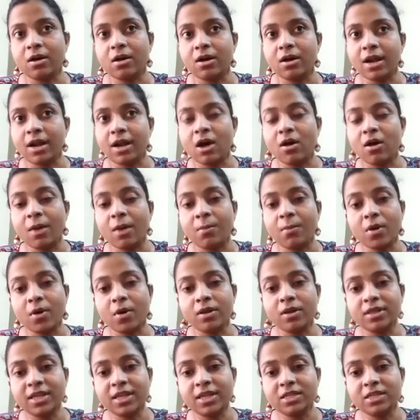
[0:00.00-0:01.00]
Now,
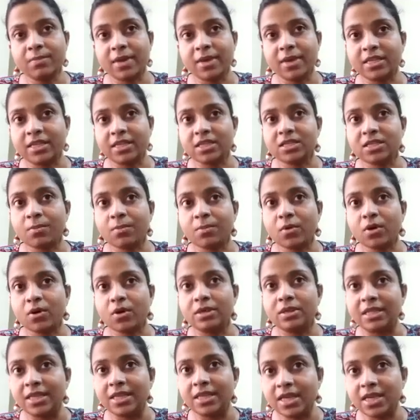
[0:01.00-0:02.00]
upon this basis, upon
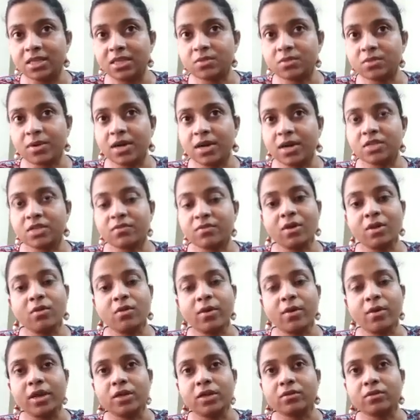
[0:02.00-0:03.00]
these words, we're
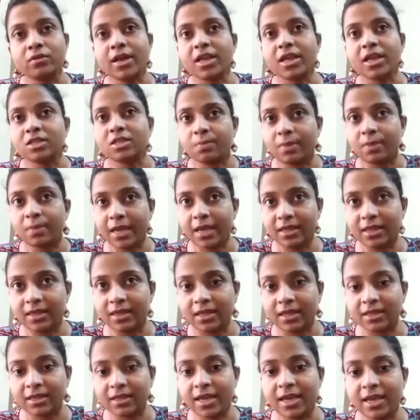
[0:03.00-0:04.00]
going to explain the
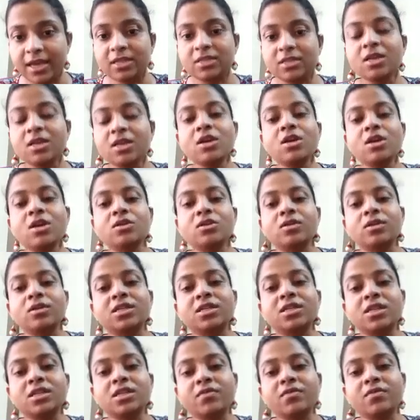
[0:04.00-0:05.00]
things. So this
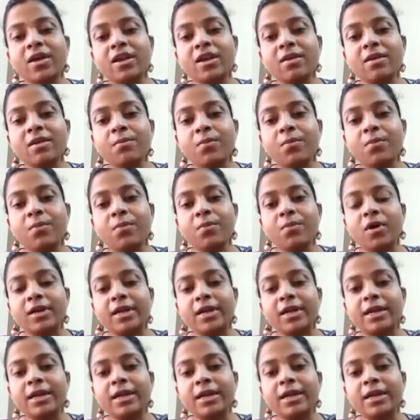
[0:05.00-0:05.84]
is very important.